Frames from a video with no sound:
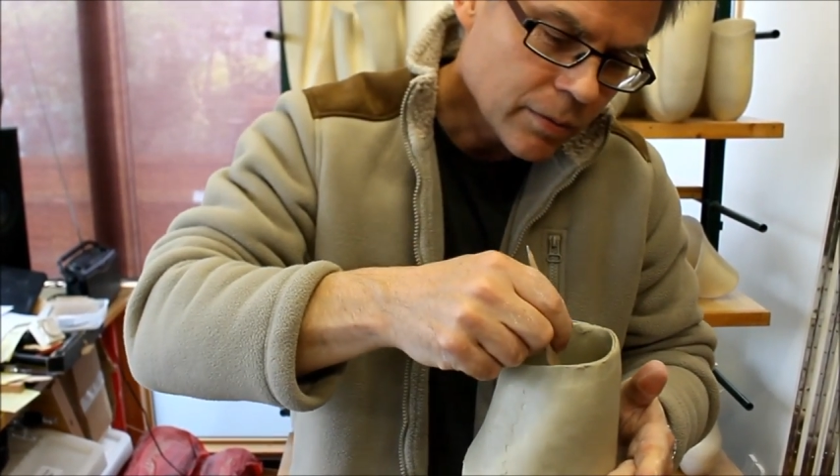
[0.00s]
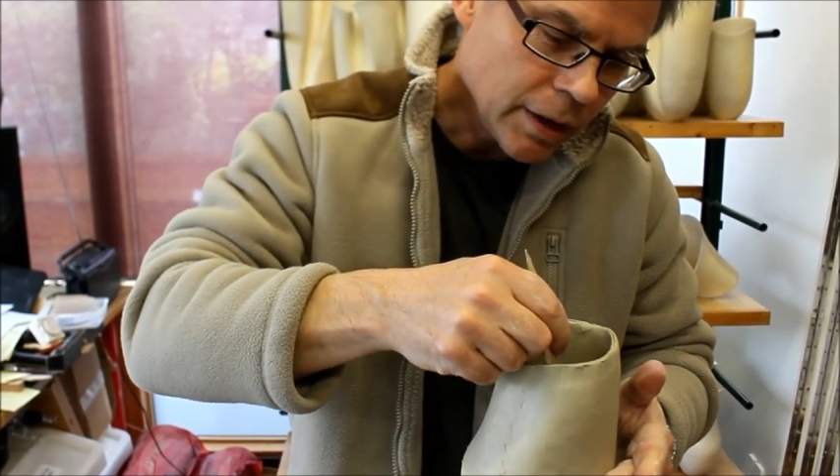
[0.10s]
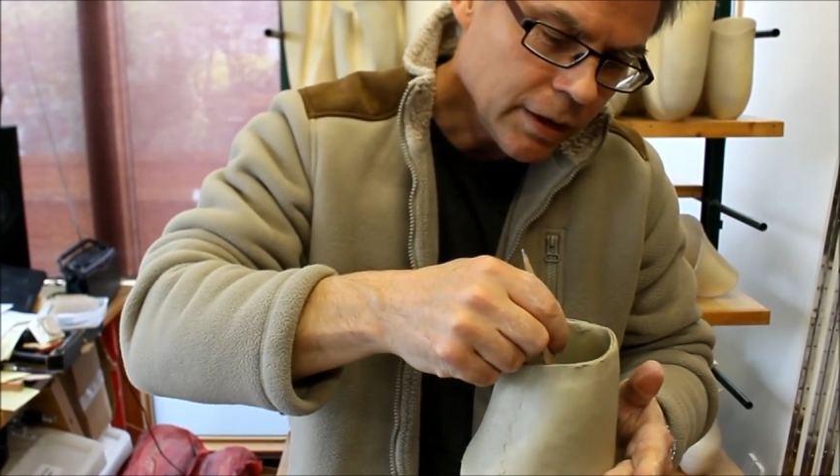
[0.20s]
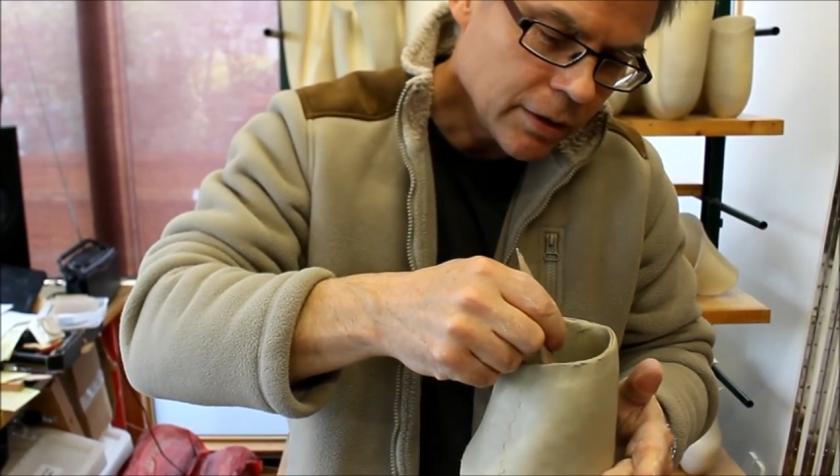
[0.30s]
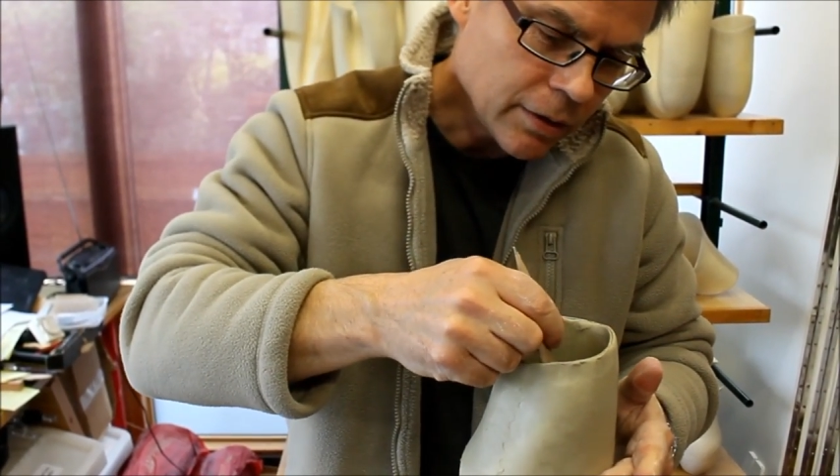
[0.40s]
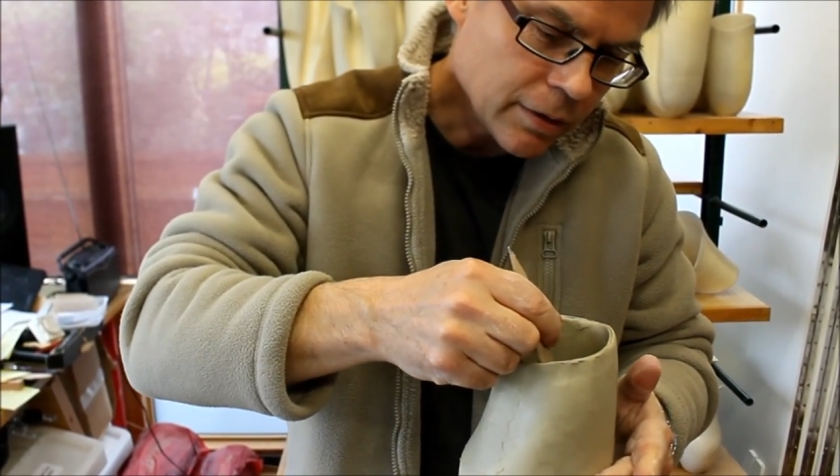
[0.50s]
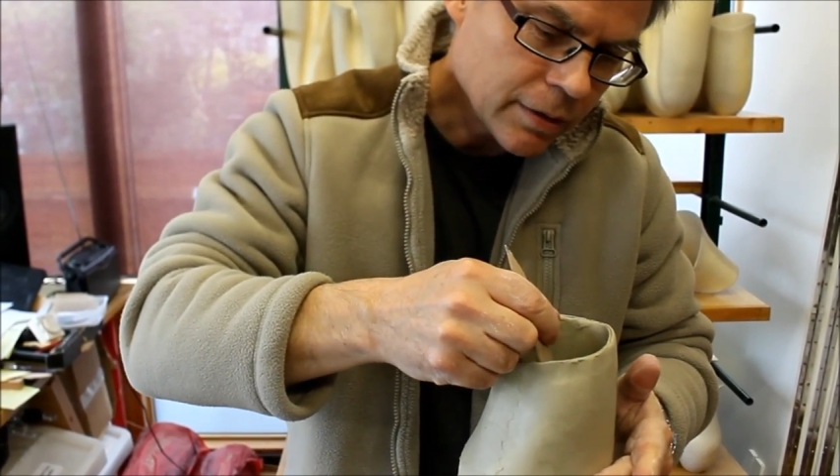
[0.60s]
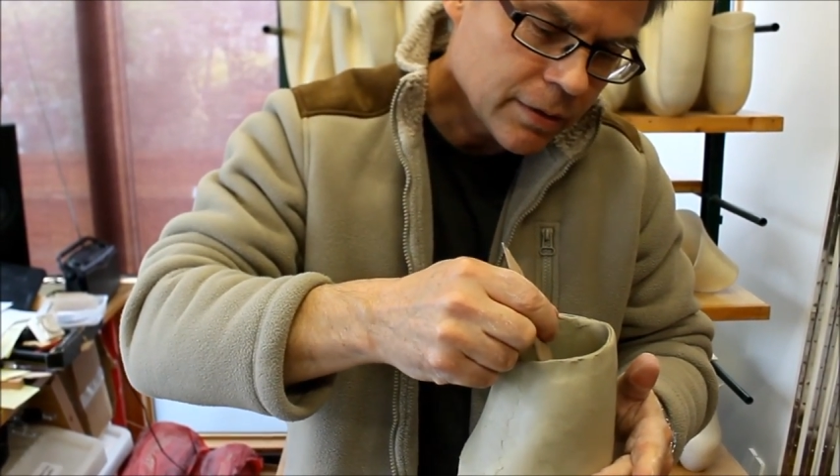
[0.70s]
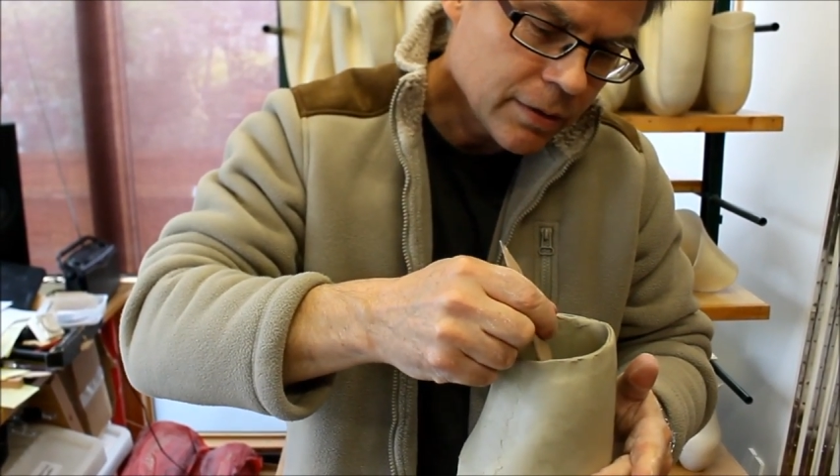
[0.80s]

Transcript: when you're